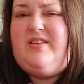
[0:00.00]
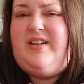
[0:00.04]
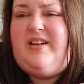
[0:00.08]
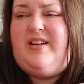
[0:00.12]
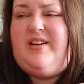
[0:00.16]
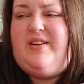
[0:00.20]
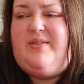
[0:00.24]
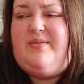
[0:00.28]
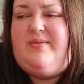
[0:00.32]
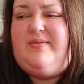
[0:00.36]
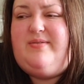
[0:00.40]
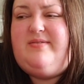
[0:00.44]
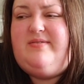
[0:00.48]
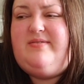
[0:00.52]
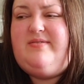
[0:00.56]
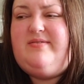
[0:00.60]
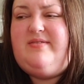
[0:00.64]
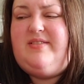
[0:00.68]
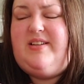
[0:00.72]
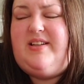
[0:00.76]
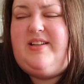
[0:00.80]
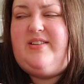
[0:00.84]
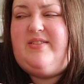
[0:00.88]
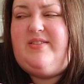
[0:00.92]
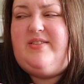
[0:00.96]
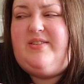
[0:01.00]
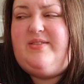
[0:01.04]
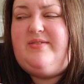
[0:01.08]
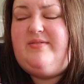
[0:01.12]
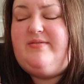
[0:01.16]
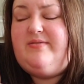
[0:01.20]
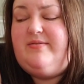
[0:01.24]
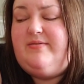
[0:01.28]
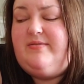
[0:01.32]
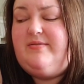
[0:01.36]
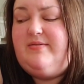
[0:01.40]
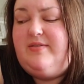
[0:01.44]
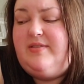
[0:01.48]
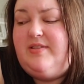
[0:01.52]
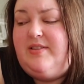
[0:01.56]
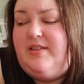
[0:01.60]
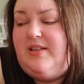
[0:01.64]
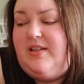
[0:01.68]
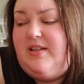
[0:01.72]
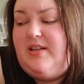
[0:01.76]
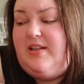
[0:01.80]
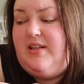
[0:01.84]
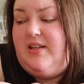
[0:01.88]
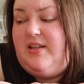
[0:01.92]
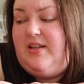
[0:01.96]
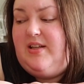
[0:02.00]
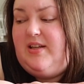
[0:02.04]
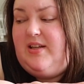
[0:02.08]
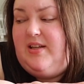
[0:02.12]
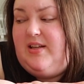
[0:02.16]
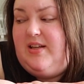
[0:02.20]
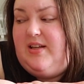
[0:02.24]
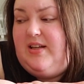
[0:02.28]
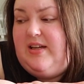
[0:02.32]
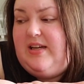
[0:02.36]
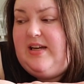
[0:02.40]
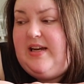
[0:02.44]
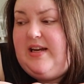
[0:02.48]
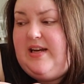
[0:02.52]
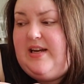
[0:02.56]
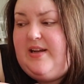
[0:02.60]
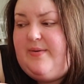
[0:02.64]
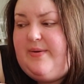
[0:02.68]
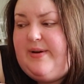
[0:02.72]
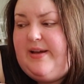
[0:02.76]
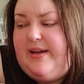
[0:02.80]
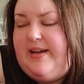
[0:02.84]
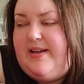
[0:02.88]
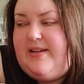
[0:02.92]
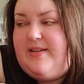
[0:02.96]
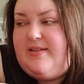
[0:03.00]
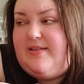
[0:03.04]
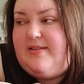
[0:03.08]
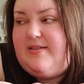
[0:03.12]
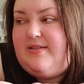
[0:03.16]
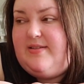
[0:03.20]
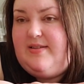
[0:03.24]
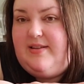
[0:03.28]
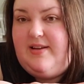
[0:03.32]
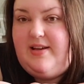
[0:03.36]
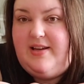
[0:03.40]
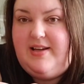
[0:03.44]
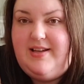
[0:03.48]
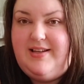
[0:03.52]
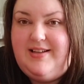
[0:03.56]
You know, I don't know. Anyways,